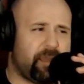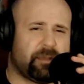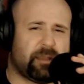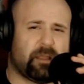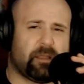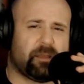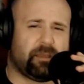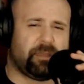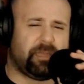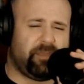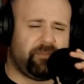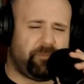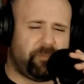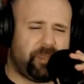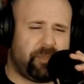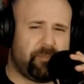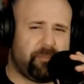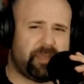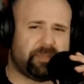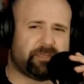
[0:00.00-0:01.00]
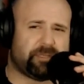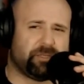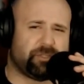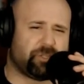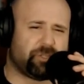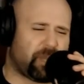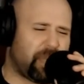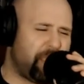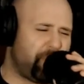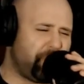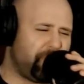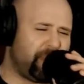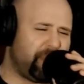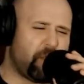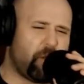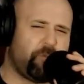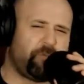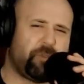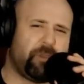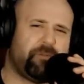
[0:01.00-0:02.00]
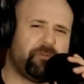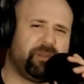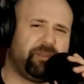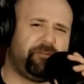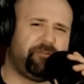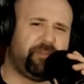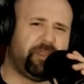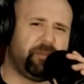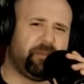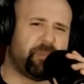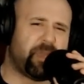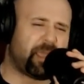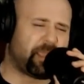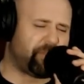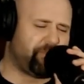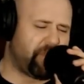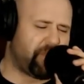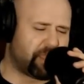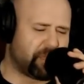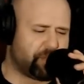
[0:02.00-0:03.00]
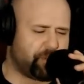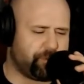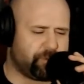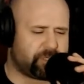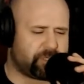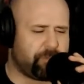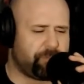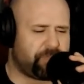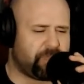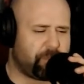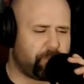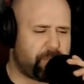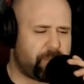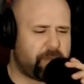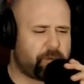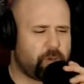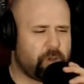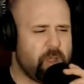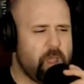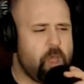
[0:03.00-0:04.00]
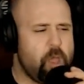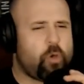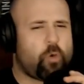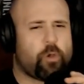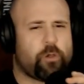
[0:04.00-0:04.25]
and leave me a message. Let me know if you have any feedback, if I could do something better,